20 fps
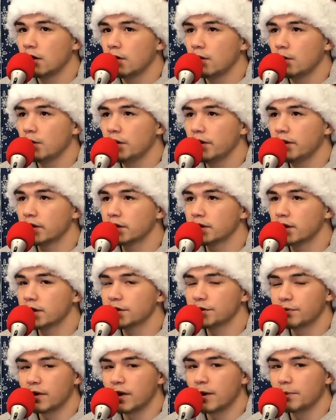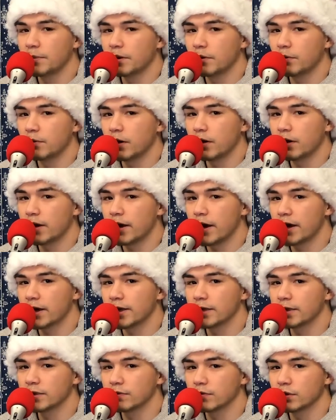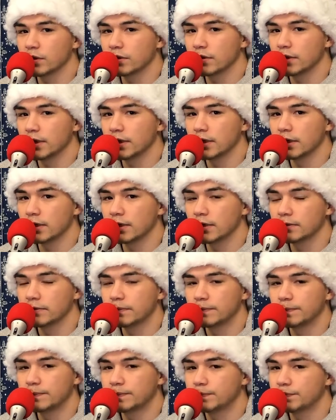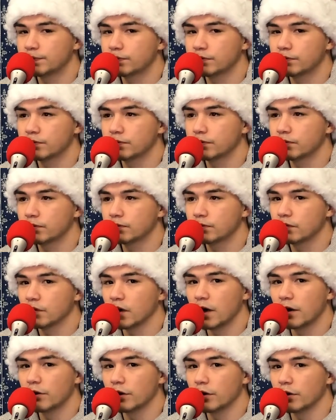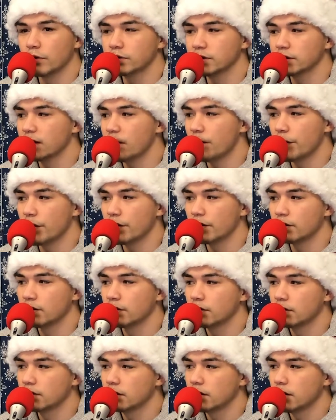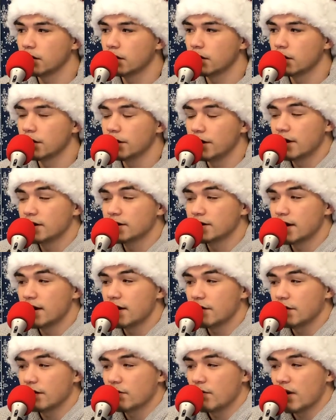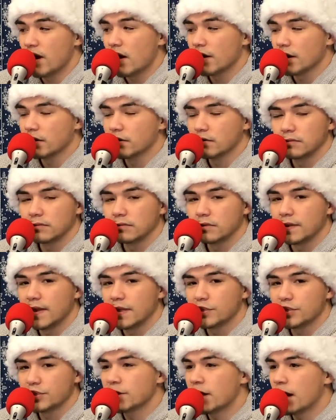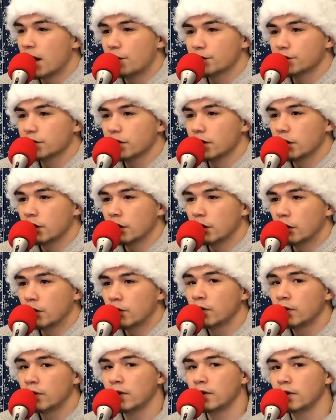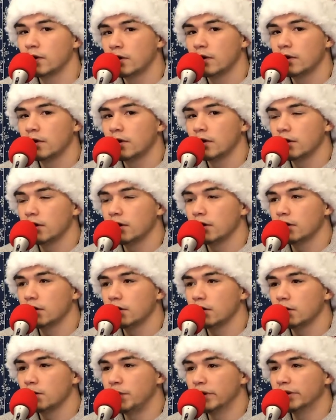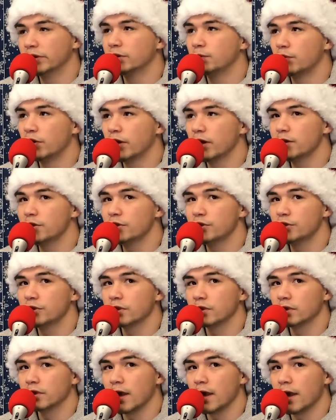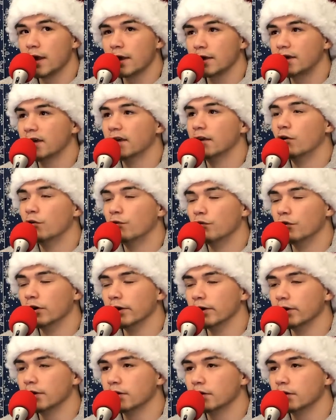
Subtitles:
Because guess what? I'm gonna wear khakis with I don't know, something. You can't say anything about it, and that's just how it's gonna go. Build a bridge and get over it.